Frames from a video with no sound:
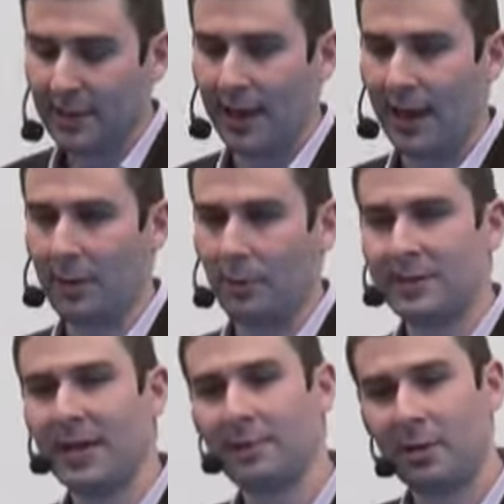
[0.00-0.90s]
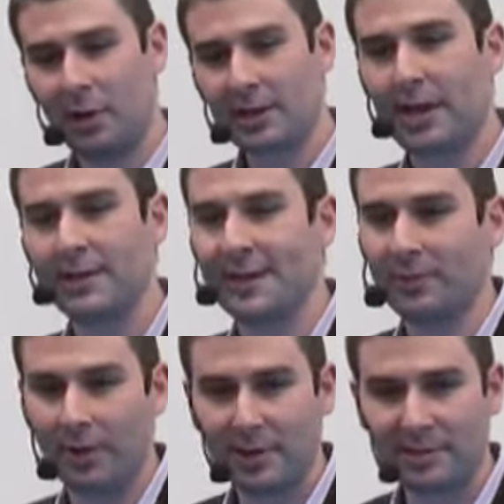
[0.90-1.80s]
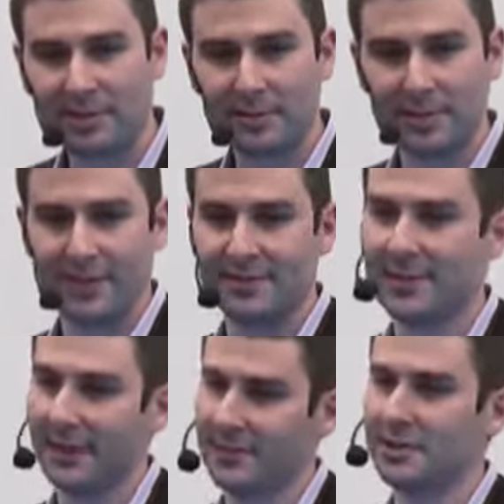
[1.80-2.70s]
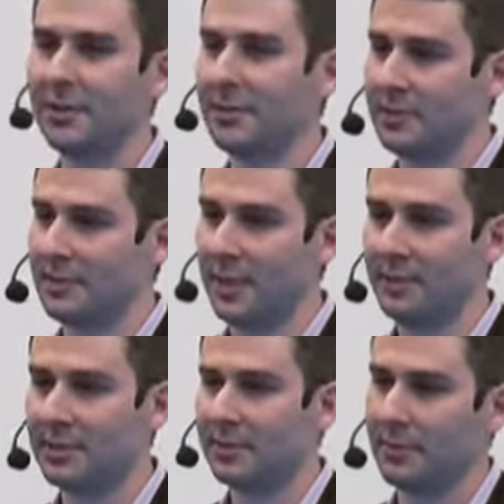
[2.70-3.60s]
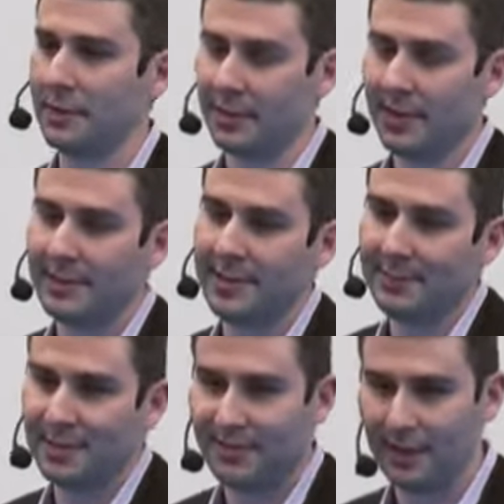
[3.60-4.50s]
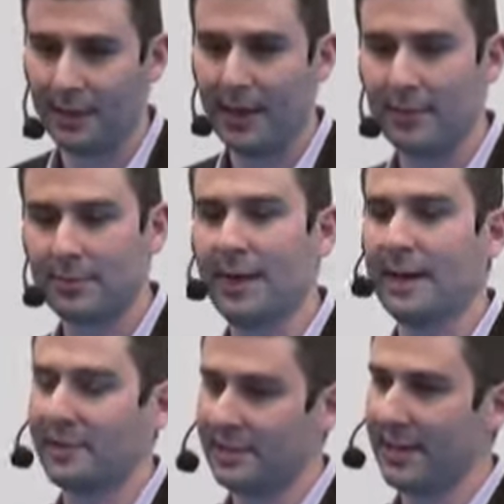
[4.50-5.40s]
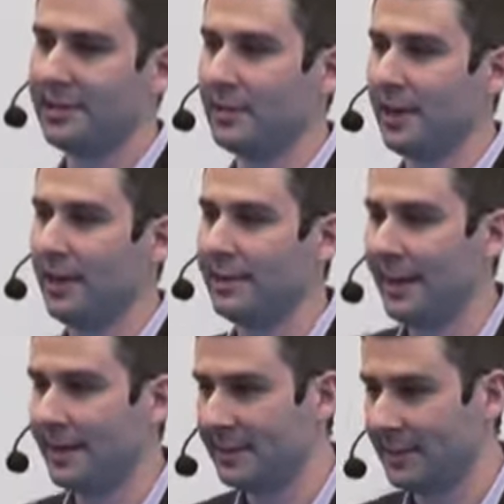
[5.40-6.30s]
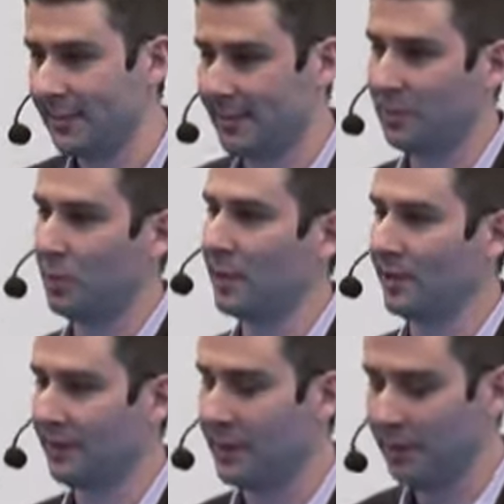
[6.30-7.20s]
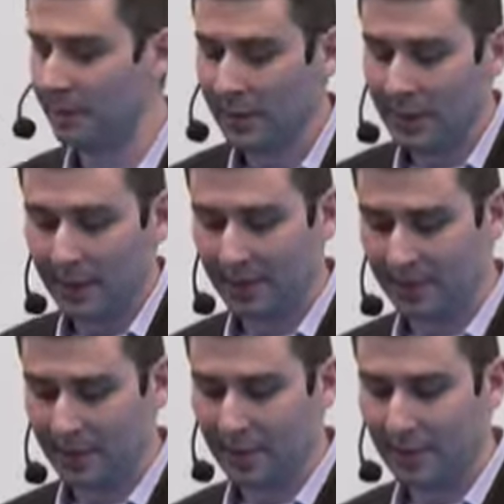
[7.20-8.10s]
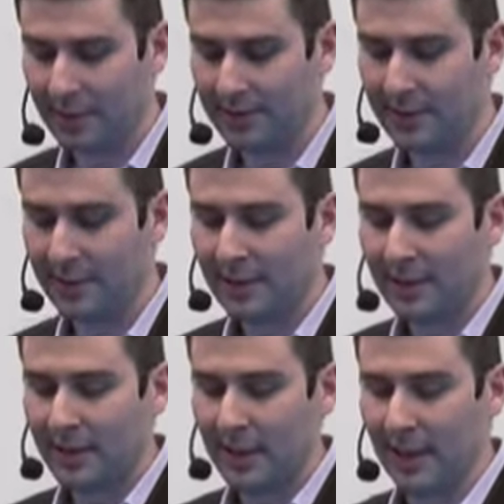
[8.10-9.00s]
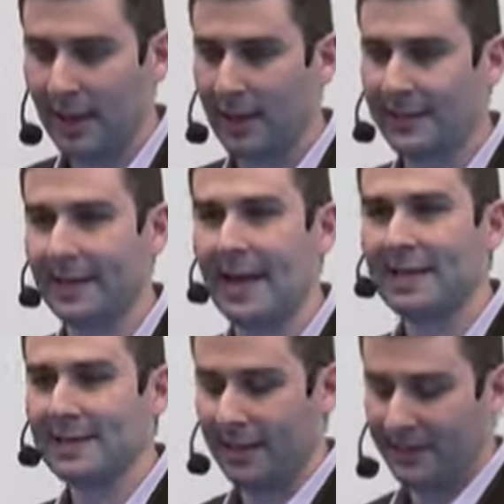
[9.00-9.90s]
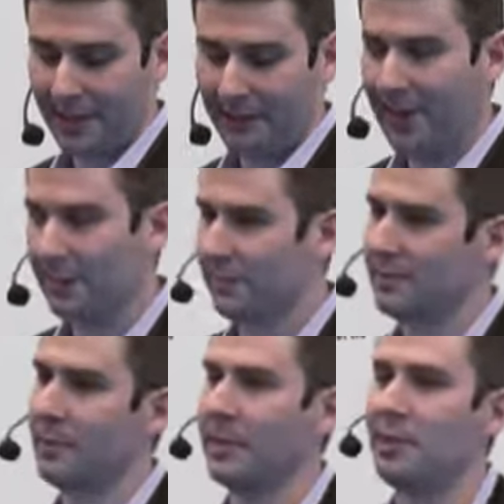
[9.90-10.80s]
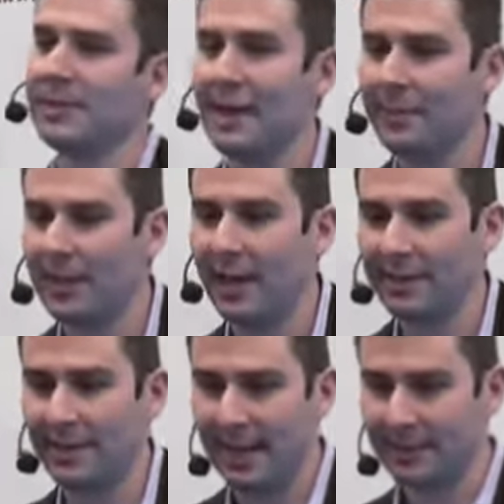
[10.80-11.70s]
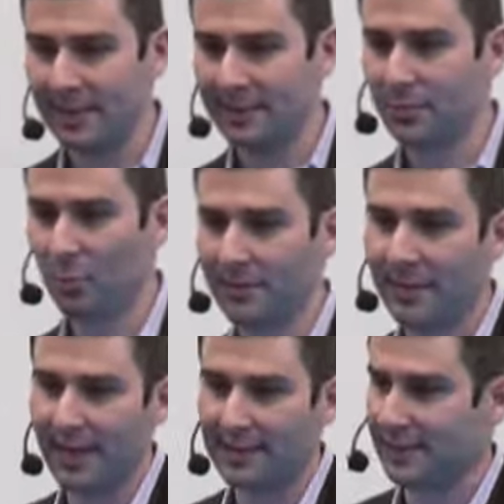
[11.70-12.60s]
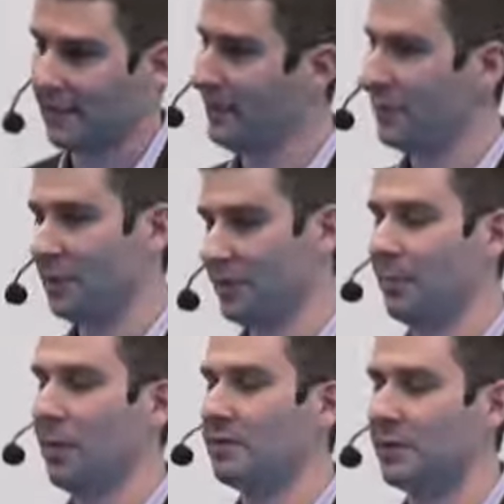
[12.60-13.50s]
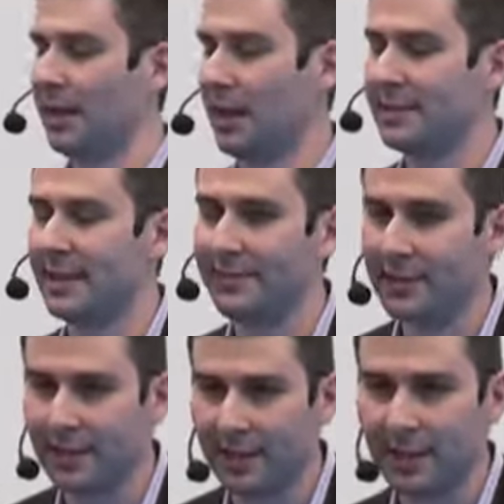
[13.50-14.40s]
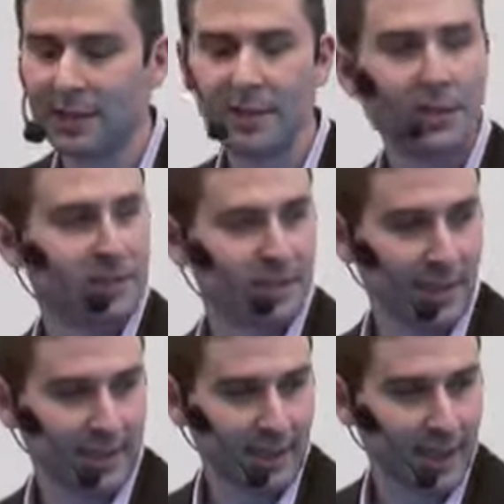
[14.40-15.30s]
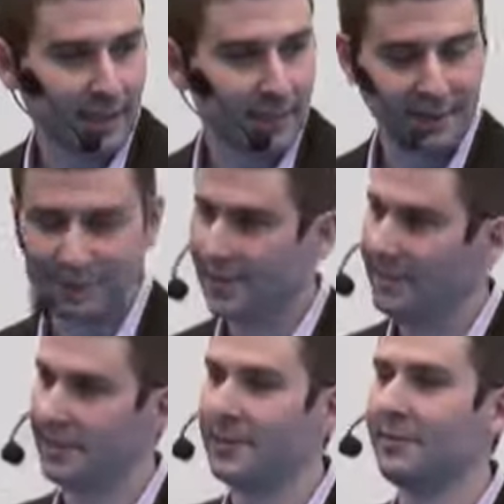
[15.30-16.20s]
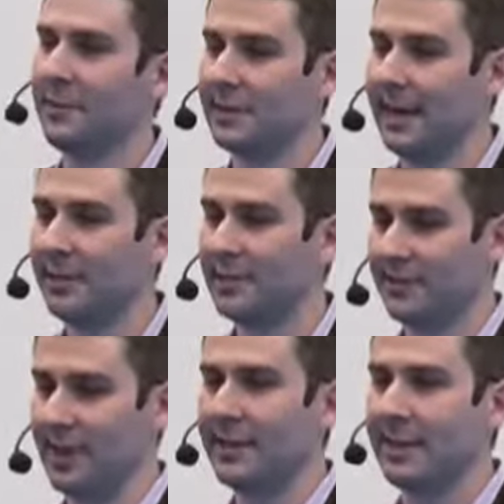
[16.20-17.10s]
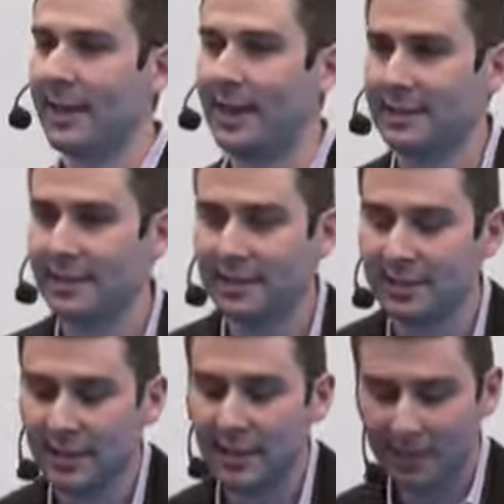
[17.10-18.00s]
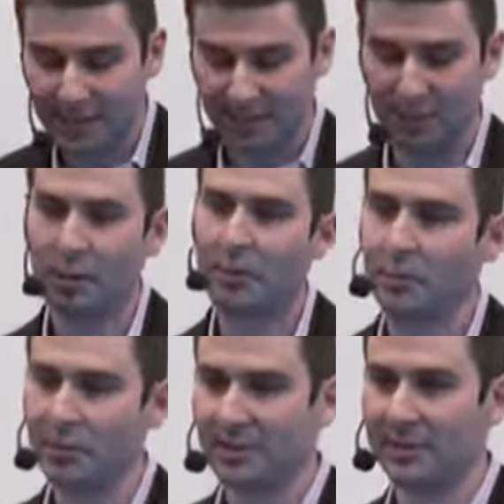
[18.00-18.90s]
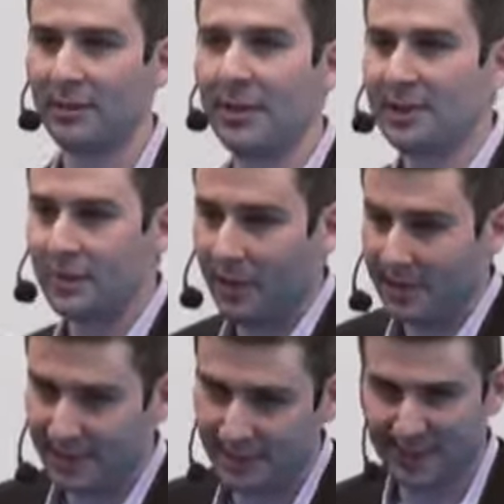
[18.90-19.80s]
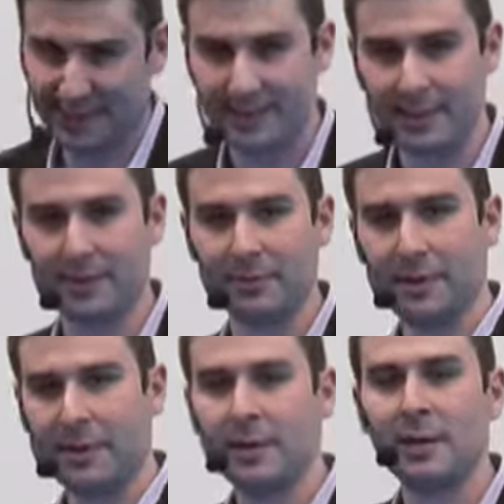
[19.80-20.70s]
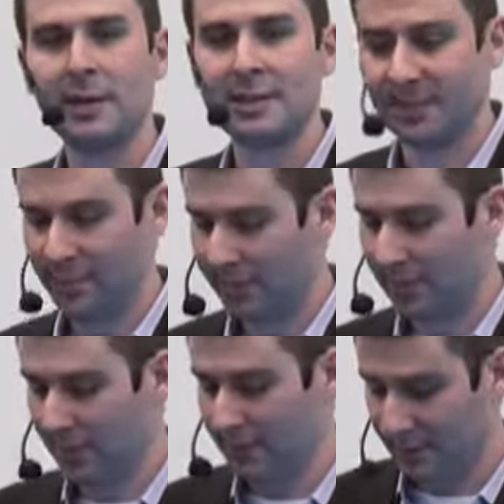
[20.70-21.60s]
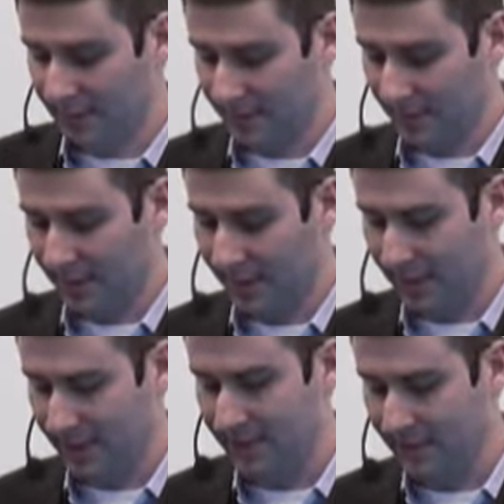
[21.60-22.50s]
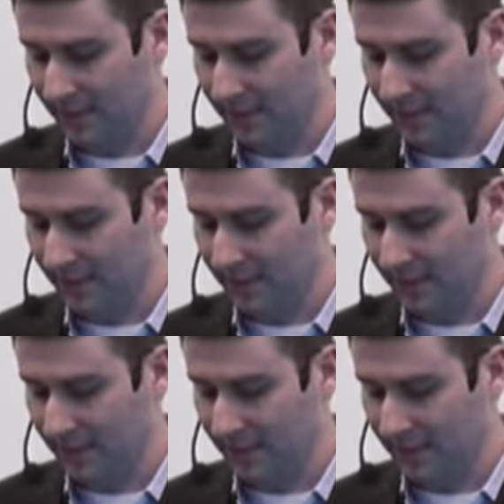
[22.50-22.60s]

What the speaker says: We'll talk about what content works. We 7 do's and don'ts, really great tips to figure out how to assess your content and see if it's working for you and for your goals. And then lastly, figure out really what type of content assets work best. There's pros and cons to everything, just like in life, and there's tons of different types of content assets. So we'll go through some of the major ones, and you can see really some of the pros and some of the cons.